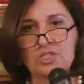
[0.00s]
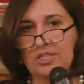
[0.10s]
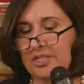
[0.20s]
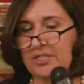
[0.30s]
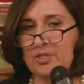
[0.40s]

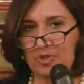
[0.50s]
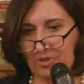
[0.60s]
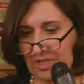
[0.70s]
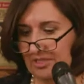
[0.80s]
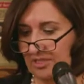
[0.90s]
She had
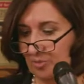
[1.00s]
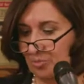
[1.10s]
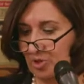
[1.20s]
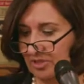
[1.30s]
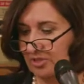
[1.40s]
experienced a
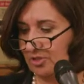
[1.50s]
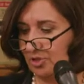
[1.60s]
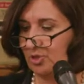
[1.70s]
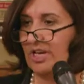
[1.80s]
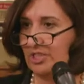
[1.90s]
personal
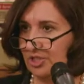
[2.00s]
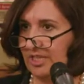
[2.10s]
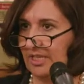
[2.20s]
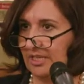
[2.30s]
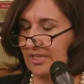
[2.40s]

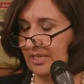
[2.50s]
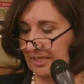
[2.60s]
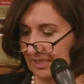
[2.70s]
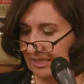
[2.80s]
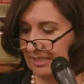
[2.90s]
tragedy
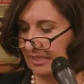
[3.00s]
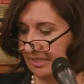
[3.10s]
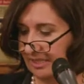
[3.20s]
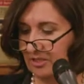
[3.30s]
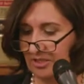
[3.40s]
and needed
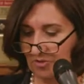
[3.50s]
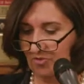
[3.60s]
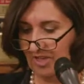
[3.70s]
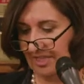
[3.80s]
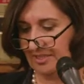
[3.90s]
legal
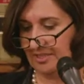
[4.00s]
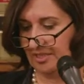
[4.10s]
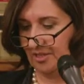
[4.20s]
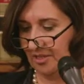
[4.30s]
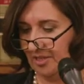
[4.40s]
advice.
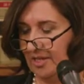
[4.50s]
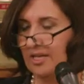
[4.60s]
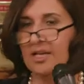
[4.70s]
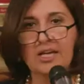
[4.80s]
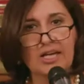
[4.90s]

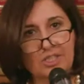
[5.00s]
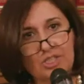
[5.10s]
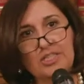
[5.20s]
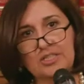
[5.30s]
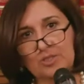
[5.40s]
As
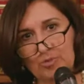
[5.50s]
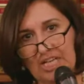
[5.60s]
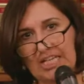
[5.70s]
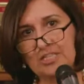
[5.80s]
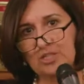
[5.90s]
she
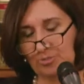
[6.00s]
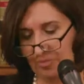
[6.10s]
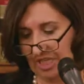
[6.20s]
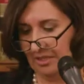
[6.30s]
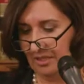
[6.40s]
explained to
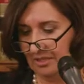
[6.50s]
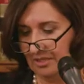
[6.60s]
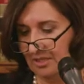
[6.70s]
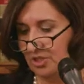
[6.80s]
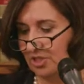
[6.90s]
me,
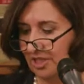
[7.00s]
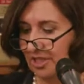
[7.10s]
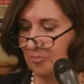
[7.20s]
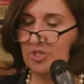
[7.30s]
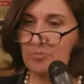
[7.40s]
she
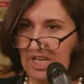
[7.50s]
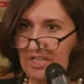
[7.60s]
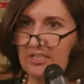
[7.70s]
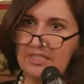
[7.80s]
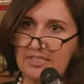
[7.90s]
had been
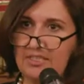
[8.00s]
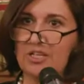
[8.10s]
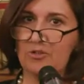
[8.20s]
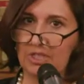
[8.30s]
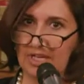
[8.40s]
medically
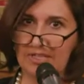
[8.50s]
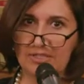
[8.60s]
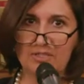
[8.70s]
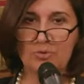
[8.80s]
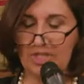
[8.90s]

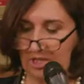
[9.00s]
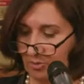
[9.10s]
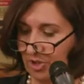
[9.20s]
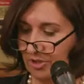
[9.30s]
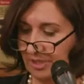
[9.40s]
sterilized
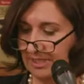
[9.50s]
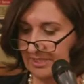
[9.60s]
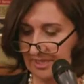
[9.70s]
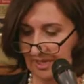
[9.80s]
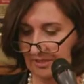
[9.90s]
without her
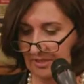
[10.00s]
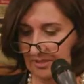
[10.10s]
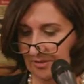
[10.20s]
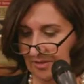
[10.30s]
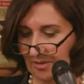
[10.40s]
consent.